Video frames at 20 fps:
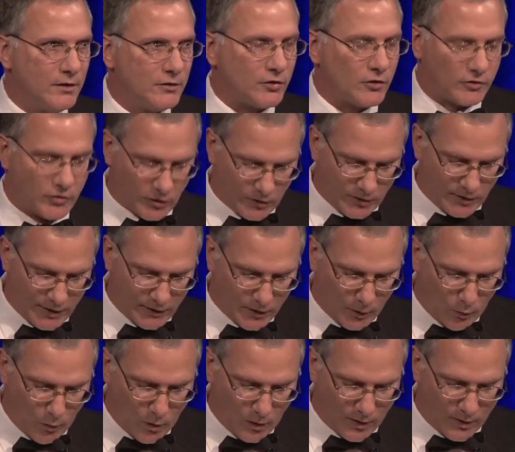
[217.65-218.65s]
to turning
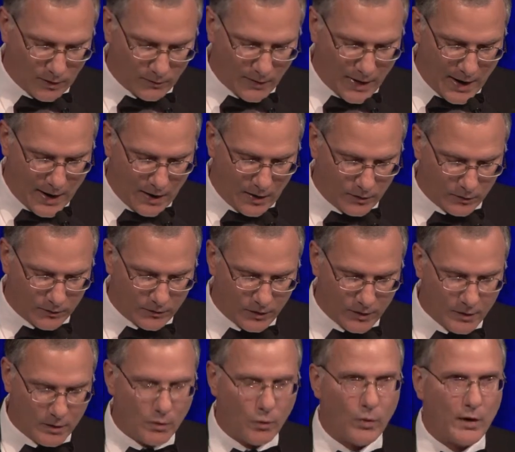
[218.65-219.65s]
the war around
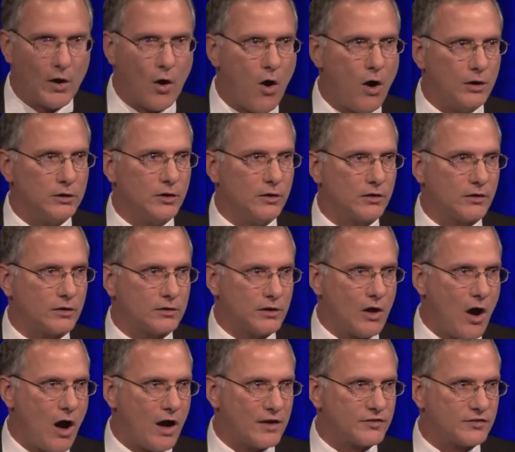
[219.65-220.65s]
when all looked
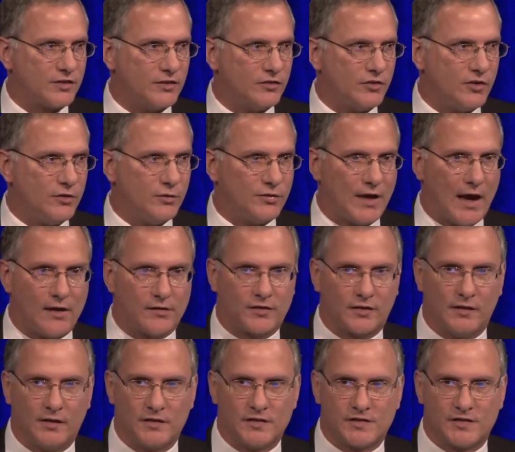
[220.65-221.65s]
lost in
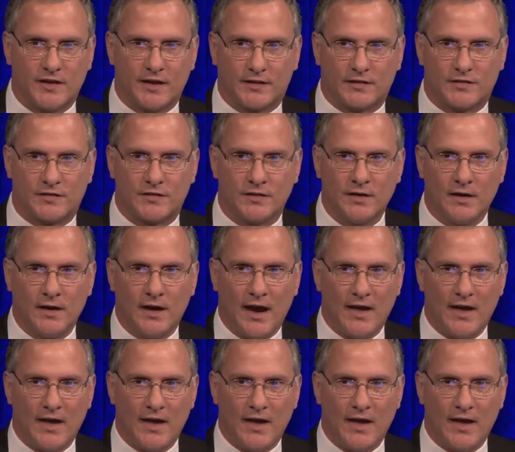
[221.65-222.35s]
2006,